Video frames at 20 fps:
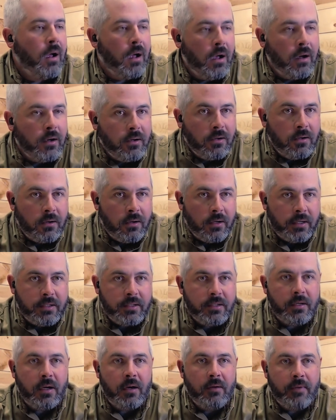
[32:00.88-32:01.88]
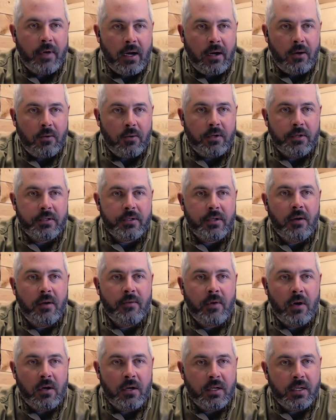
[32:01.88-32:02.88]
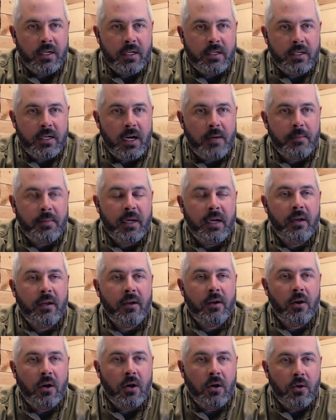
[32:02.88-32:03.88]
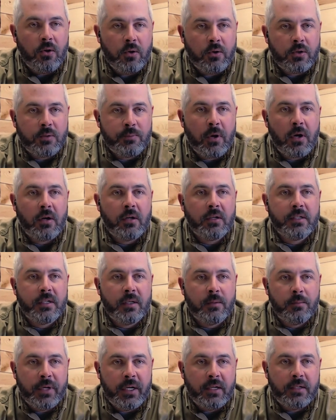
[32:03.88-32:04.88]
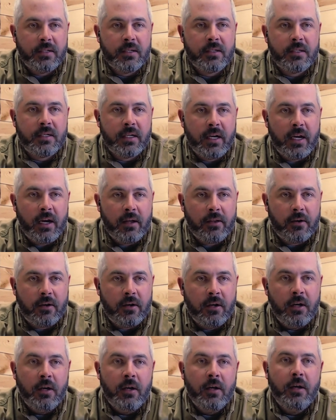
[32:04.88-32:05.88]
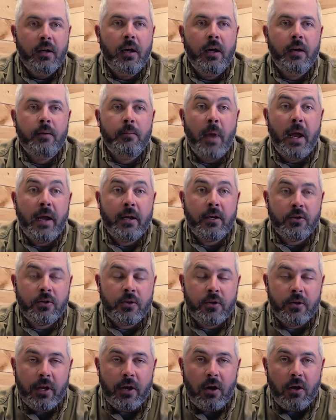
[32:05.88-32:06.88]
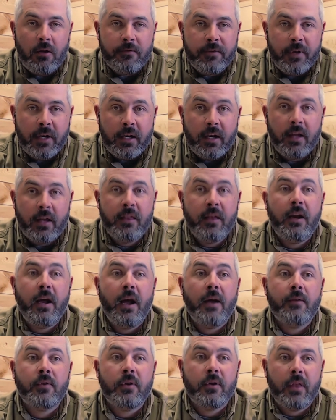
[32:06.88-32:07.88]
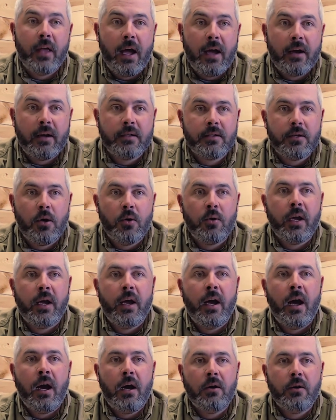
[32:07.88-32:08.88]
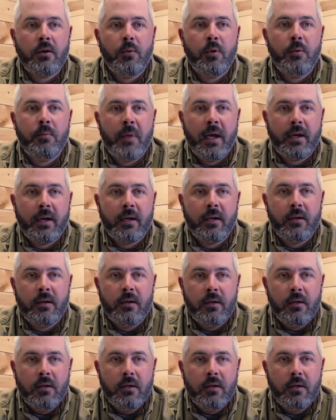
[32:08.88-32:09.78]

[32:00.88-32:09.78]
hundreds of hours of R&D time getting all those parts and pieces together and making sure they all fit. And then after that, it's okay, how can we make it